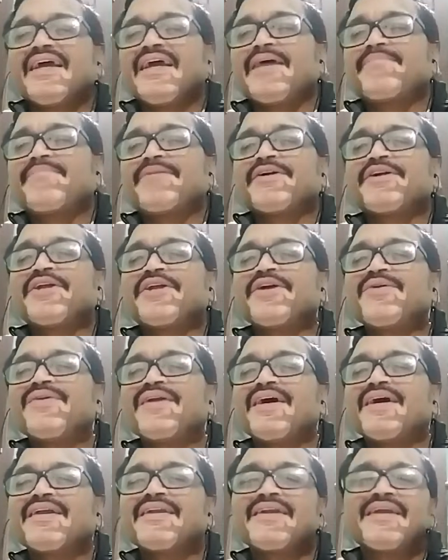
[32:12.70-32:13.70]
a
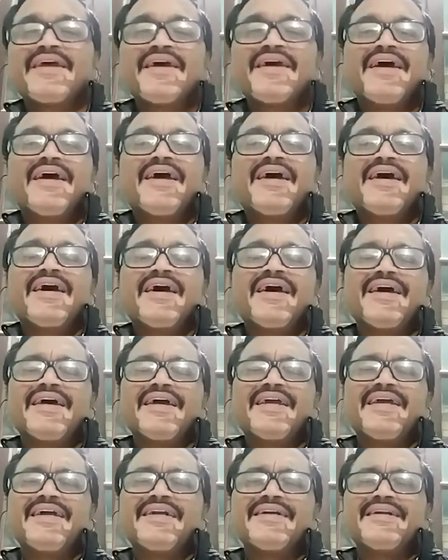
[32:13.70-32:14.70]
particular,
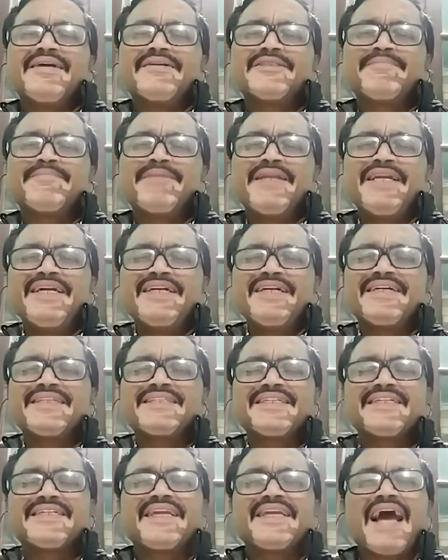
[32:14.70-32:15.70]
spirit
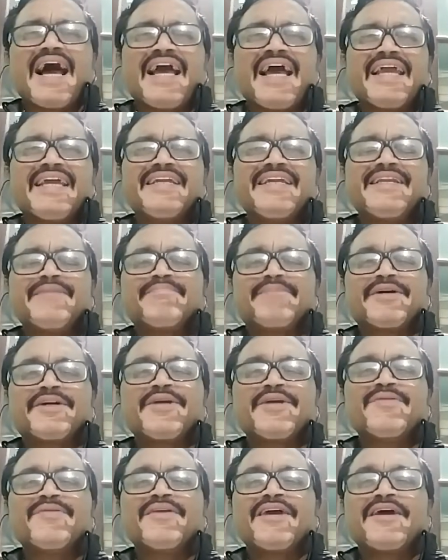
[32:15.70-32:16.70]
doesn't lie in a
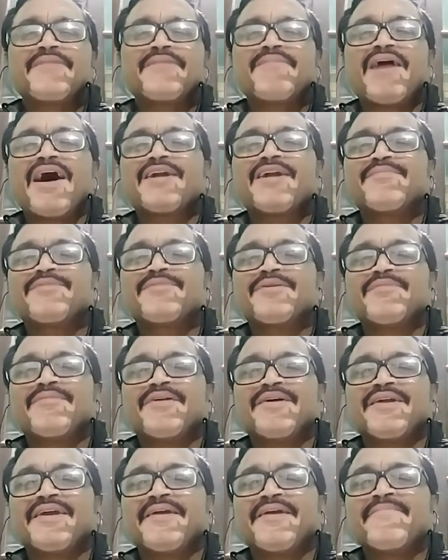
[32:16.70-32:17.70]
particular part of the
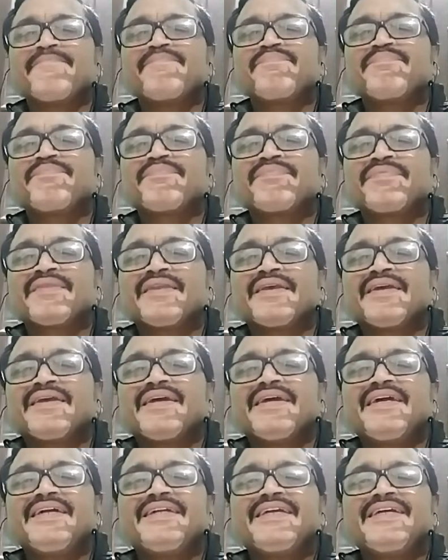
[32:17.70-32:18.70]
body.
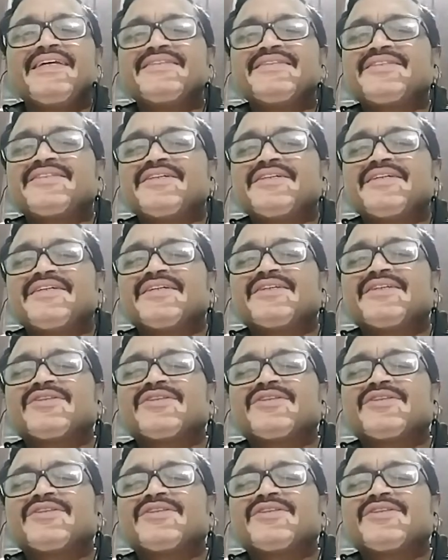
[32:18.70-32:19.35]
It is